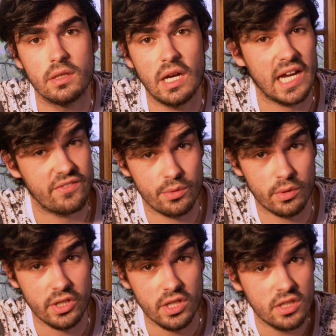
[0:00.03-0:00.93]
Hi
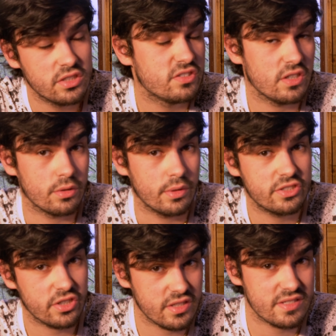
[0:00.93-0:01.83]
everyone. So, it
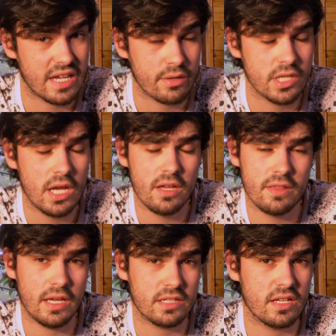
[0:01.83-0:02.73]
turns out
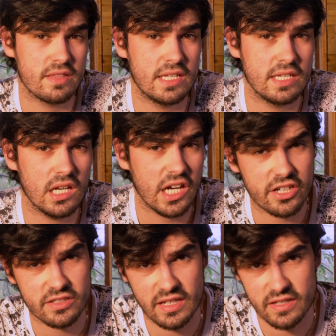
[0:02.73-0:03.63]
that the
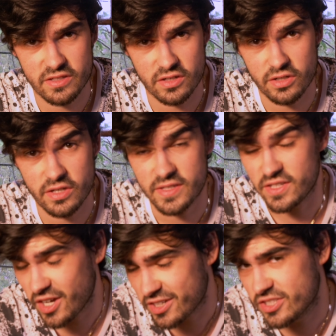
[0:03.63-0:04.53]
LiDAR sensor is
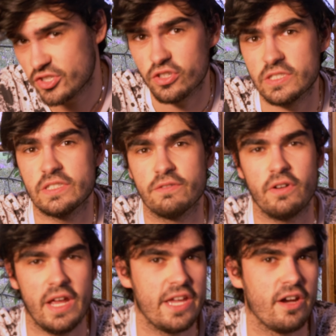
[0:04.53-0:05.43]
not just for
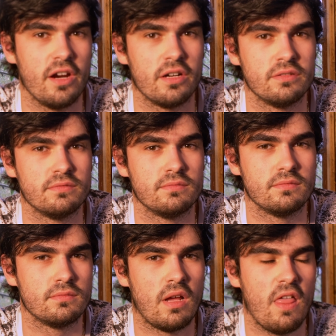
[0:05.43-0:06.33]
AR.
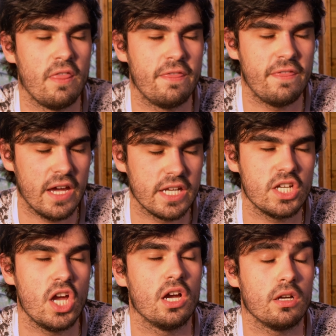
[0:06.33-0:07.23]

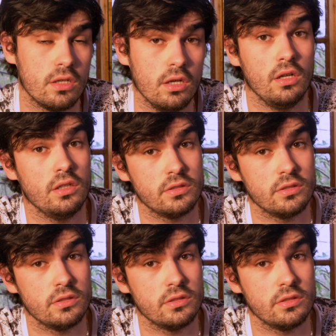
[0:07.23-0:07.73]
Thank God.